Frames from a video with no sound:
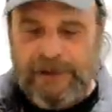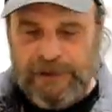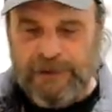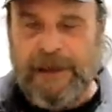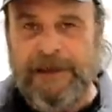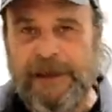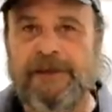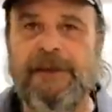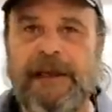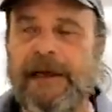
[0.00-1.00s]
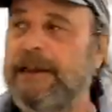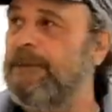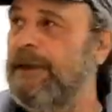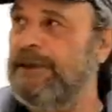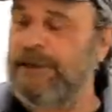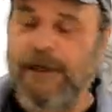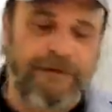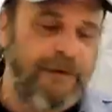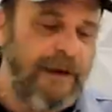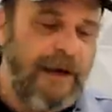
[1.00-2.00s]
You do it like this, you got them on the
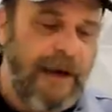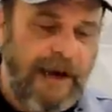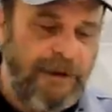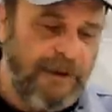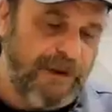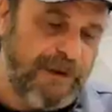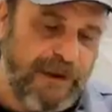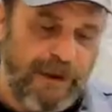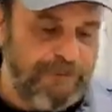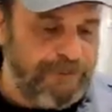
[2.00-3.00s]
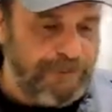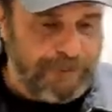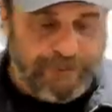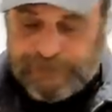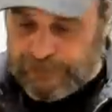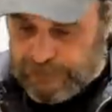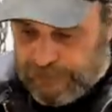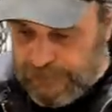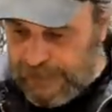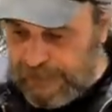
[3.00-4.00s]
shelf, and you're good to
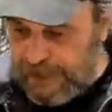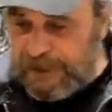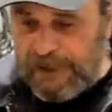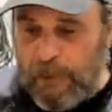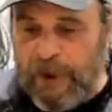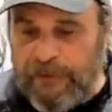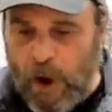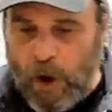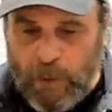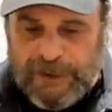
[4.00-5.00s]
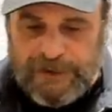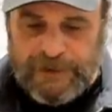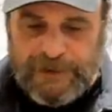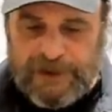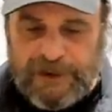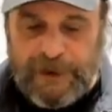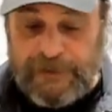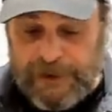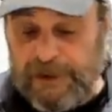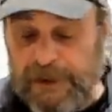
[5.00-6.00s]
go. This is how I've always done this stuff,
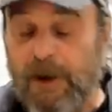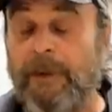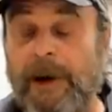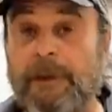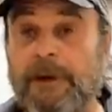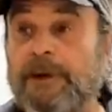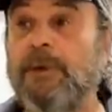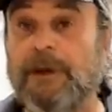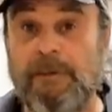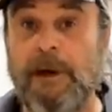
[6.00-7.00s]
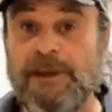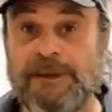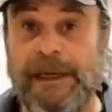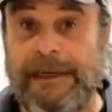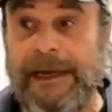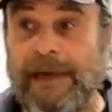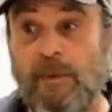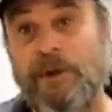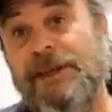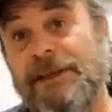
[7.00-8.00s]
and this is how I'm able to do as much as I
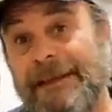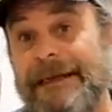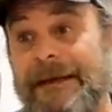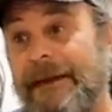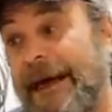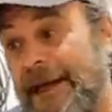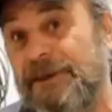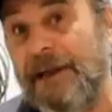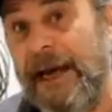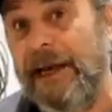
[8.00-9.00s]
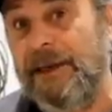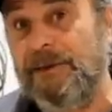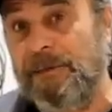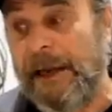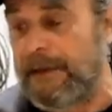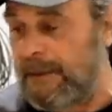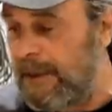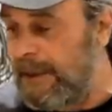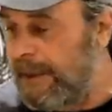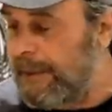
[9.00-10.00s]
can with as little as I spend.
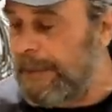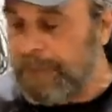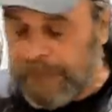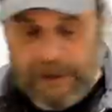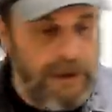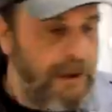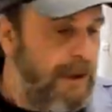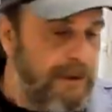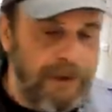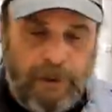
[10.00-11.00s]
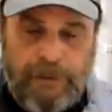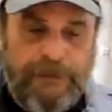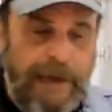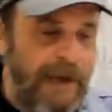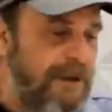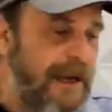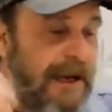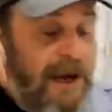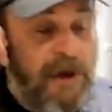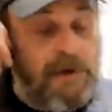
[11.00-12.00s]
So that's that.